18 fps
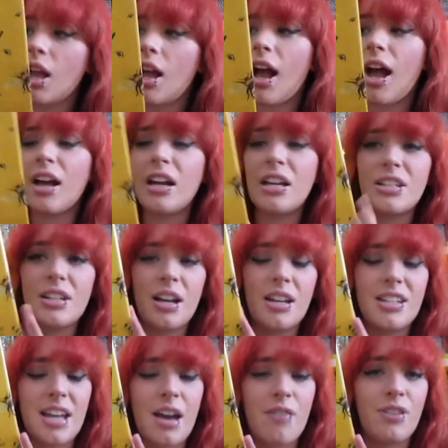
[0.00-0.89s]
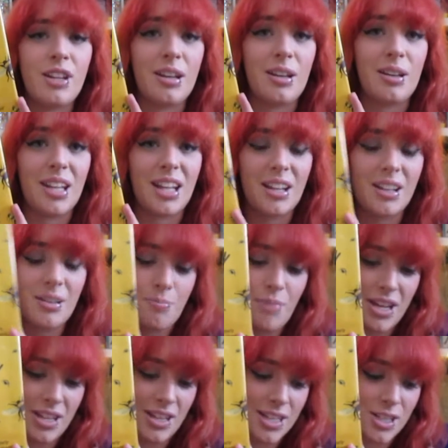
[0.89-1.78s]
I definitely
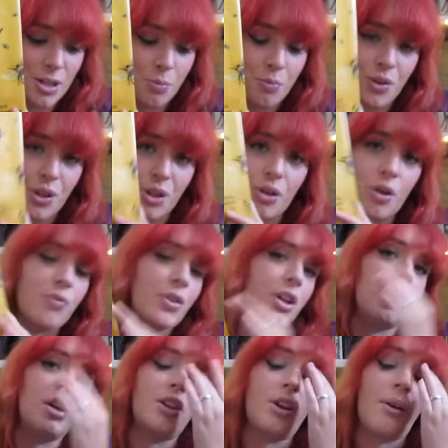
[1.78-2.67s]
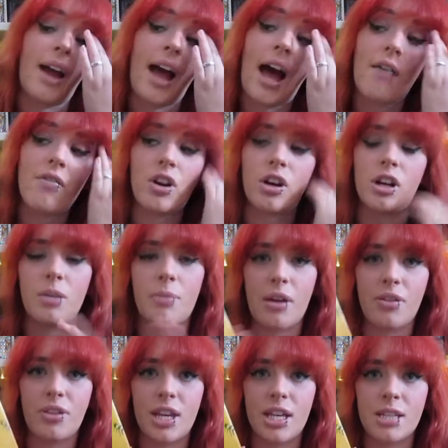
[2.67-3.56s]
pick this up for the cover, though I have heard
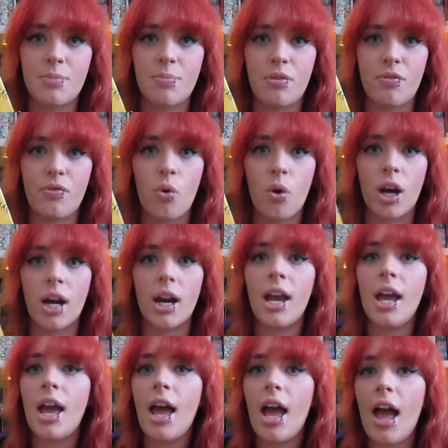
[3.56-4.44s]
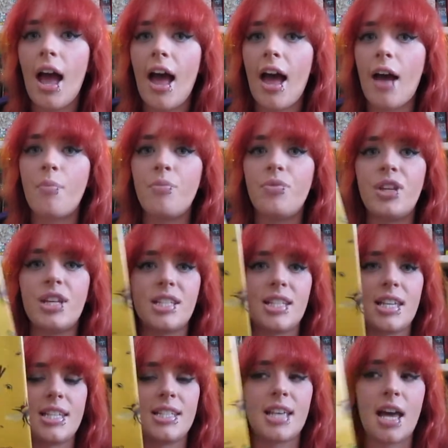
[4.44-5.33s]
about this before.
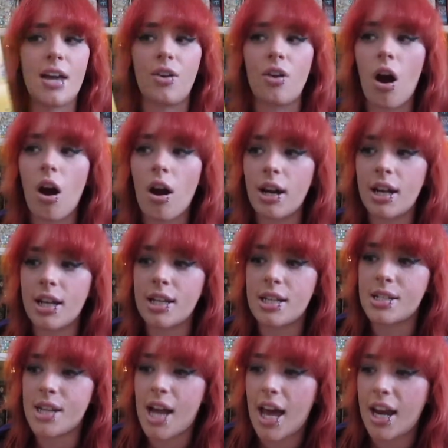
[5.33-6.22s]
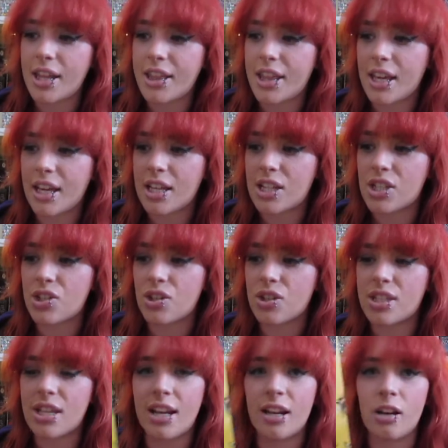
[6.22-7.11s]
This is set in Ireland, and I think it's
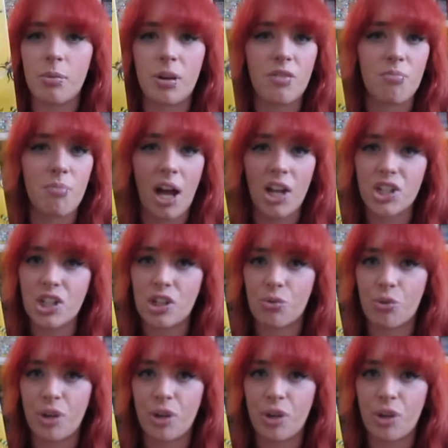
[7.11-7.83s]
just a little bit of magical